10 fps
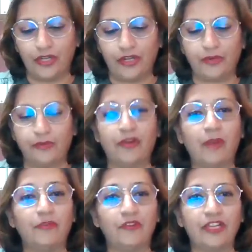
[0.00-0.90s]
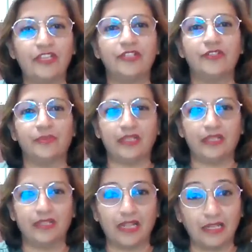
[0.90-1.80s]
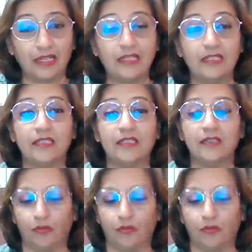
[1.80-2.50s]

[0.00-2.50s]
remuneration to be calculated